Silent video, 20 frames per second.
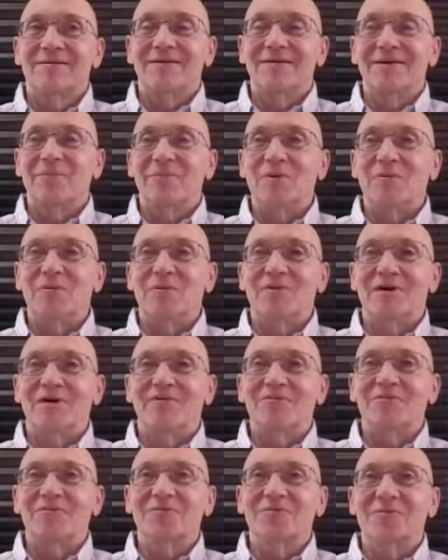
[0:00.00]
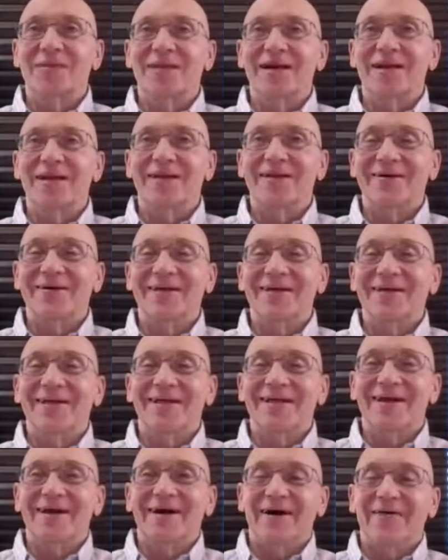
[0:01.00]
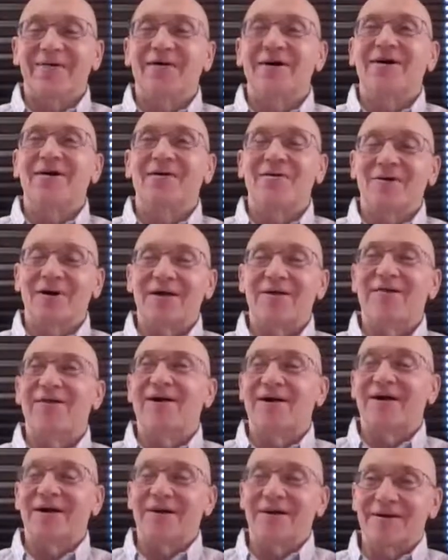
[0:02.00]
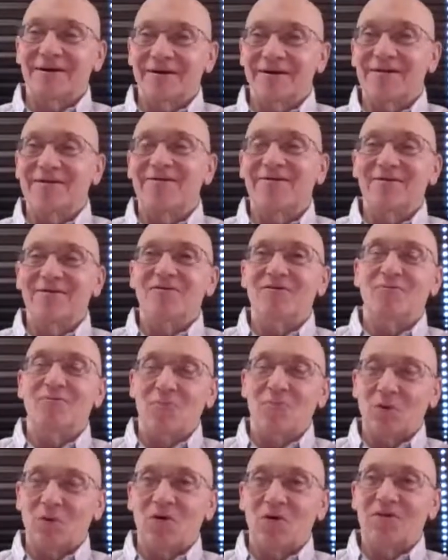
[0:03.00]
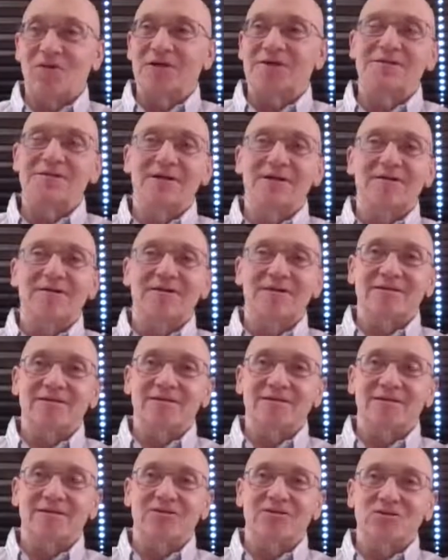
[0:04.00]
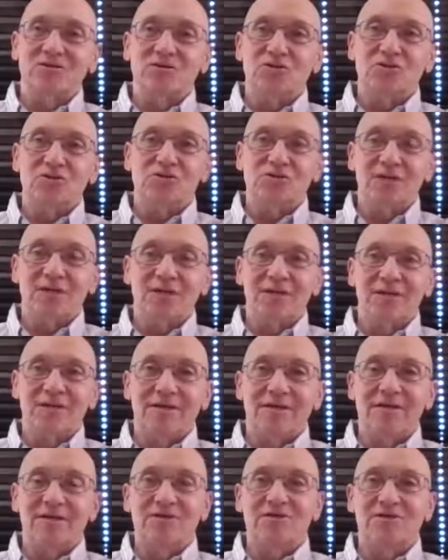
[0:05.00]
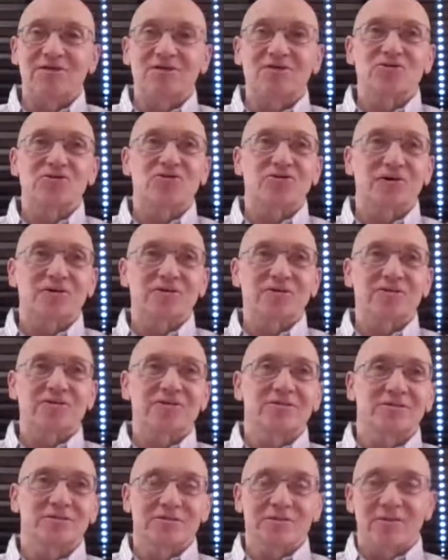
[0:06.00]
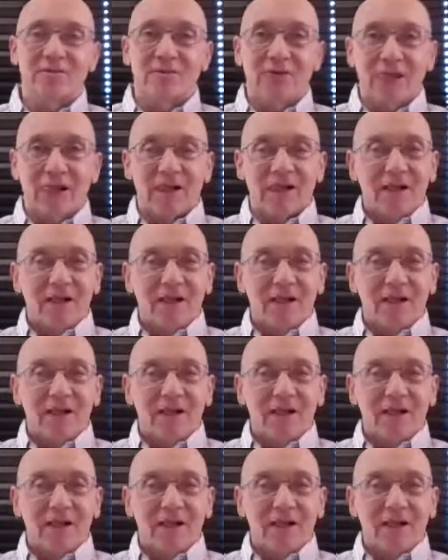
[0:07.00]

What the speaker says: Yeah, people are comfortable with that. Yeah. I think I'm going to continue more or less like this and just use it in the initial instructions, just to.